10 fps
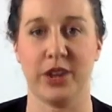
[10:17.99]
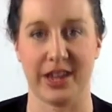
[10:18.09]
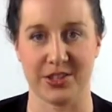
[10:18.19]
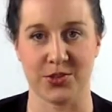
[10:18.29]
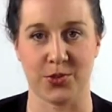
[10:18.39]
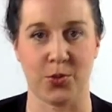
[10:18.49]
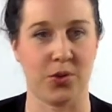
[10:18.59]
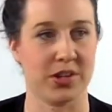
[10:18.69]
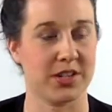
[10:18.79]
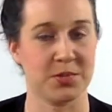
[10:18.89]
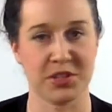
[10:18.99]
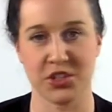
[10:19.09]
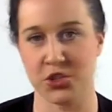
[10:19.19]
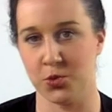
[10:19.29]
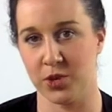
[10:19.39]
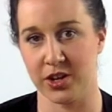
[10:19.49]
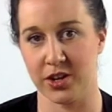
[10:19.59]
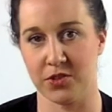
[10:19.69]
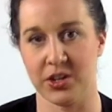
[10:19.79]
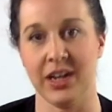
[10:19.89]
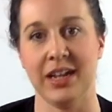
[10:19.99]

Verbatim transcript: answered or a subject that you want covered,